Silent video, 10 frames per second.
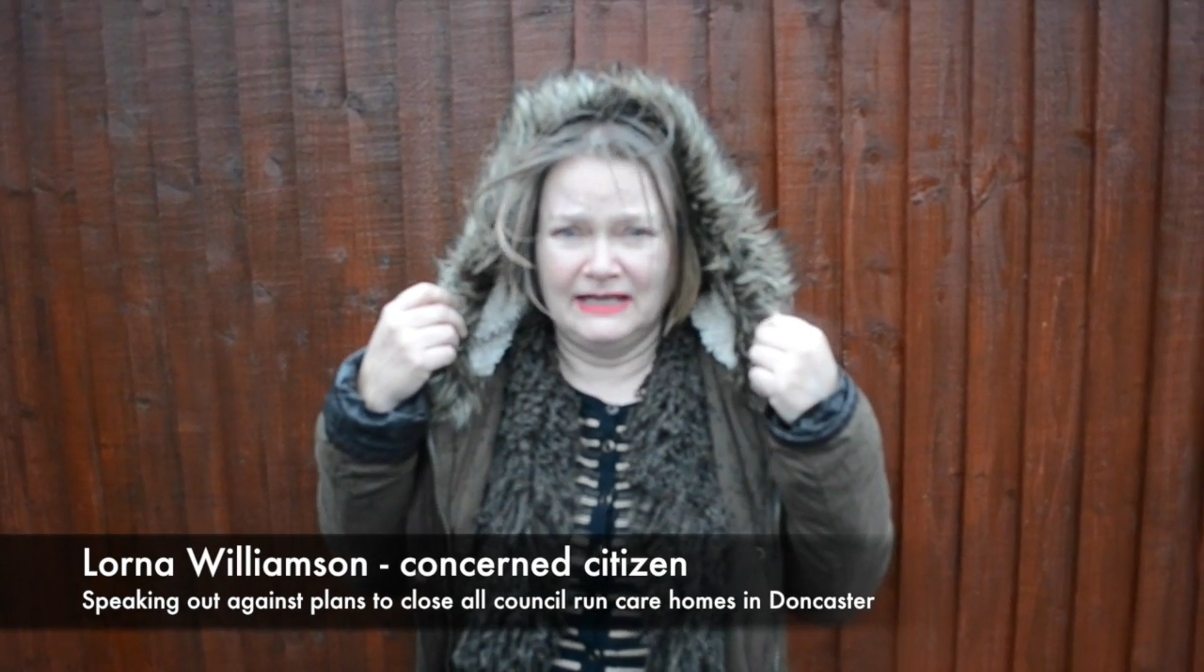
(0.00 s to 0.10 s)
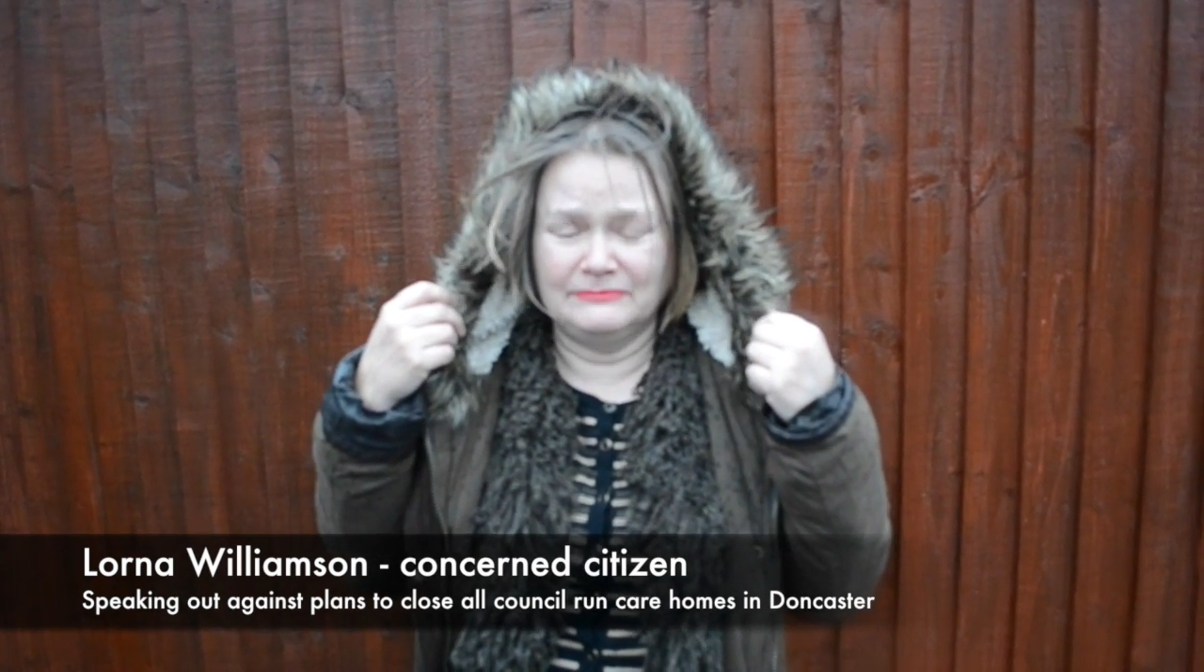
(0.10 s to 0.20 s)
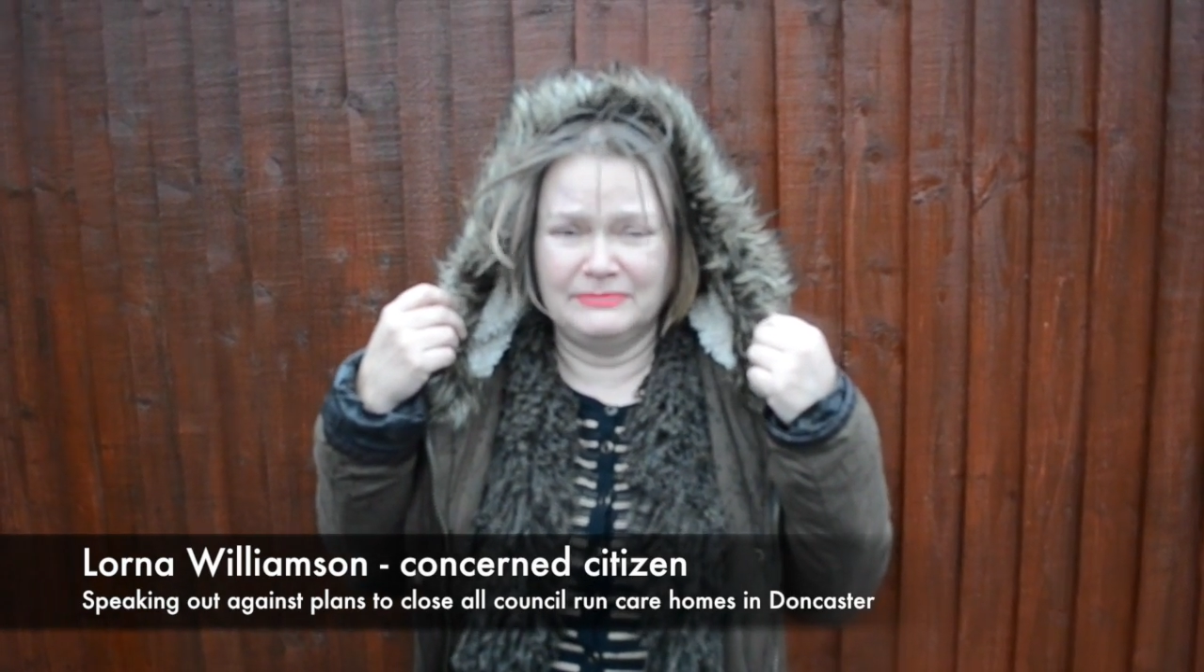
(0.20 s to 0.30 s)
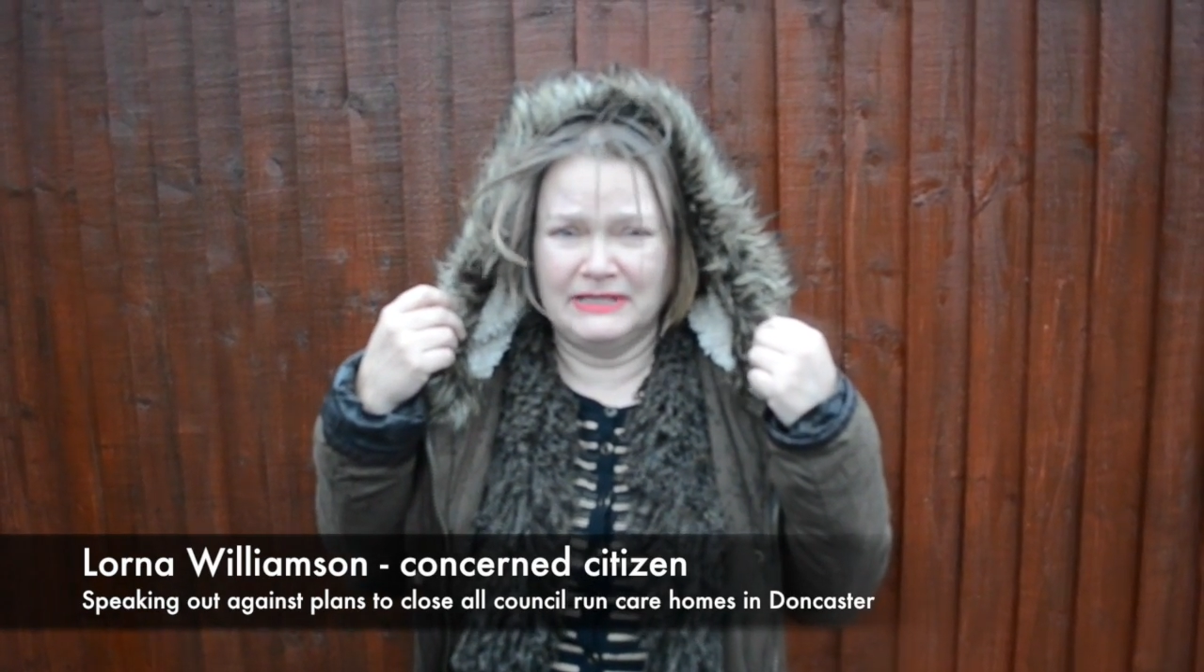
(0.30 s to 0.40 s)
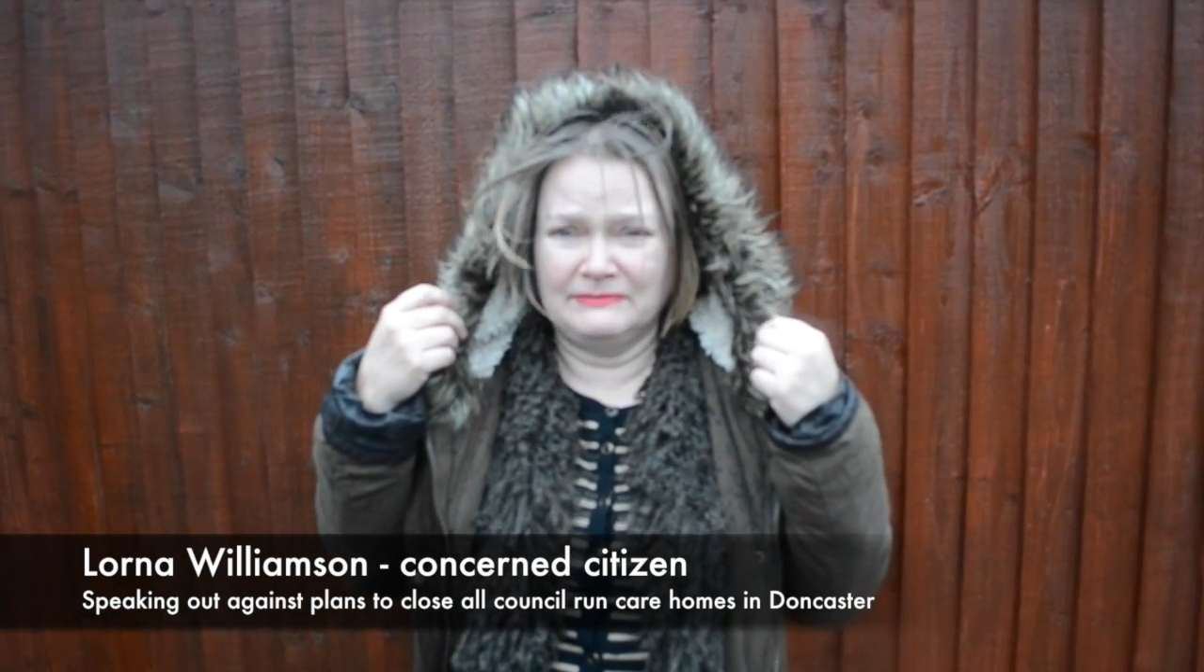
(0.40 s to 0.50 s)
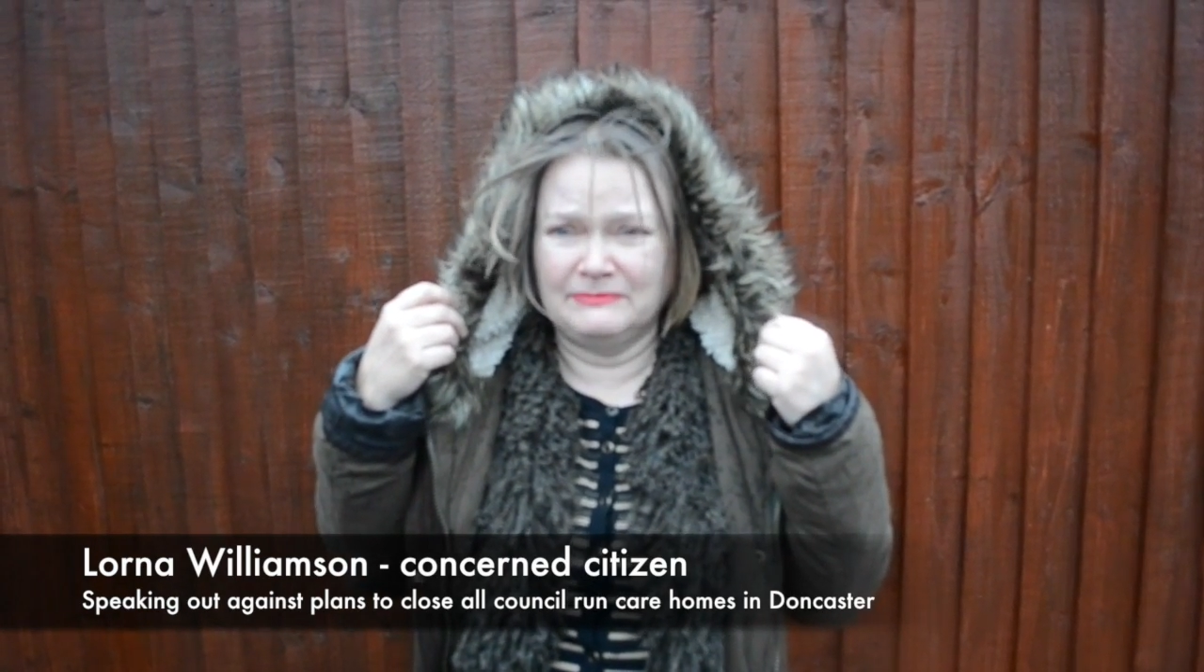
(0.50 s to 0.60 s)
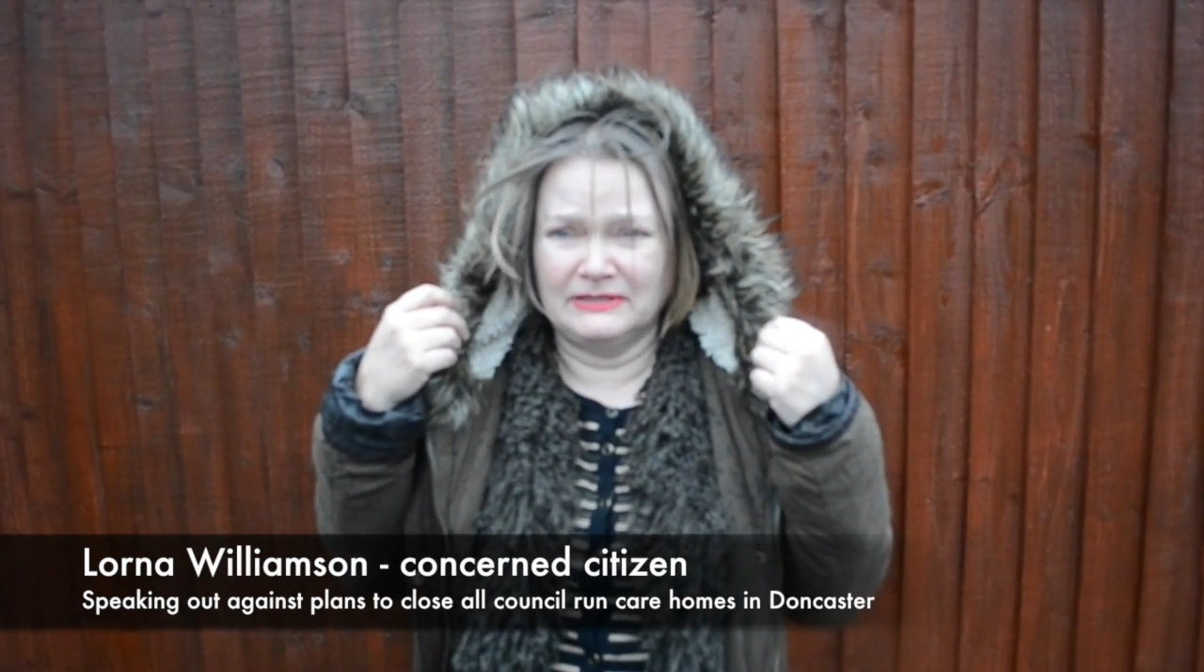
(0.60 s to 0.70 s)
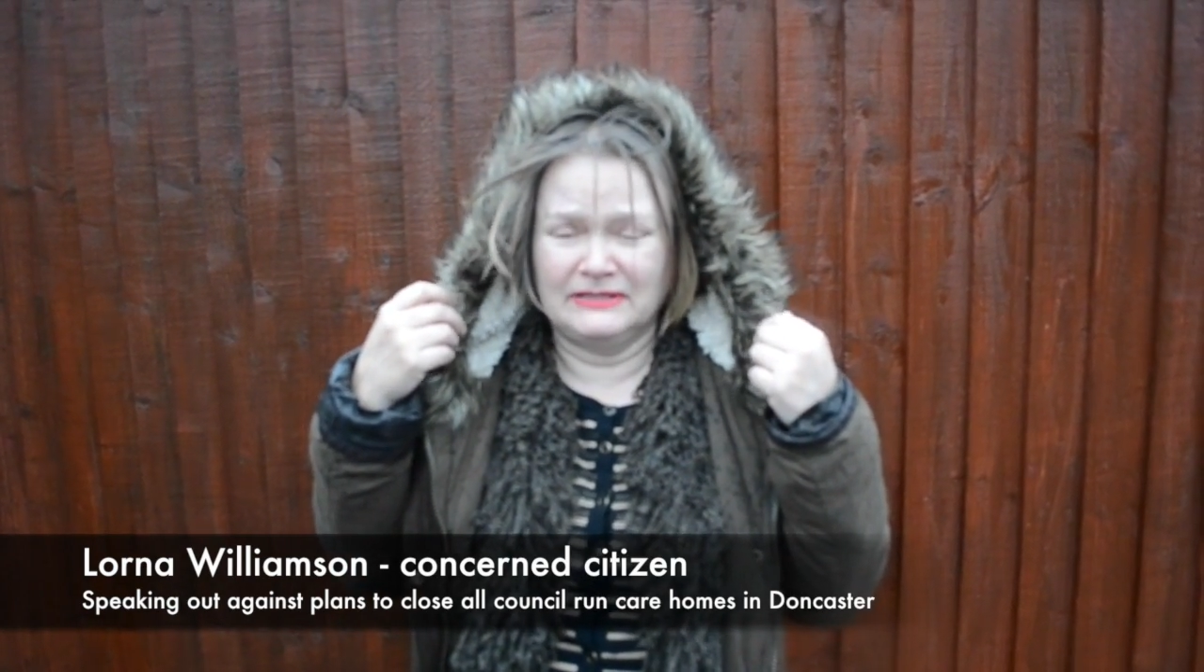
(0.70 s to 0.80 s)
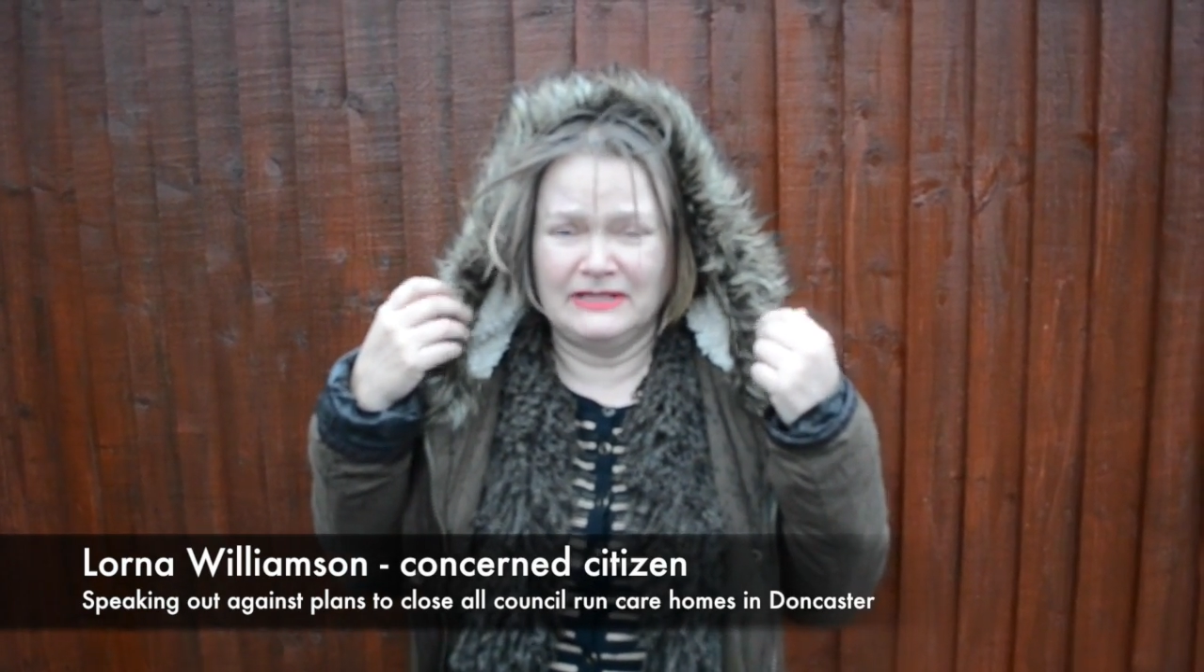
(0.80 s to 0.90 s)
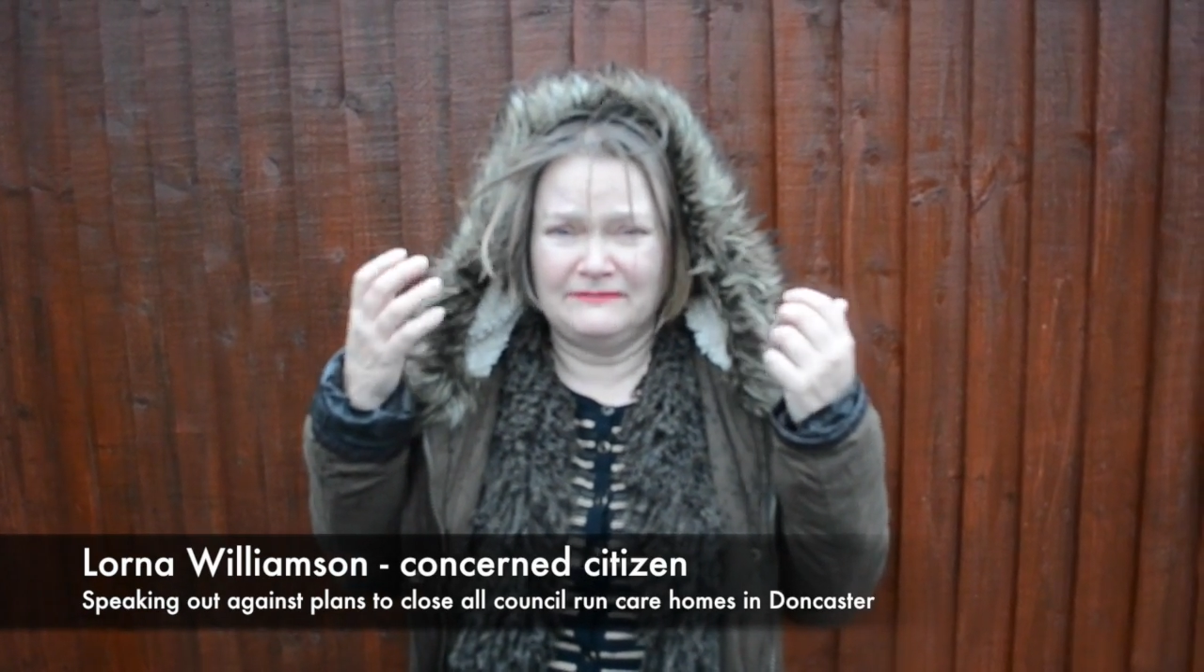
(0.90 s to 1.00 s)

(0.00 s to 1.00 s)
and people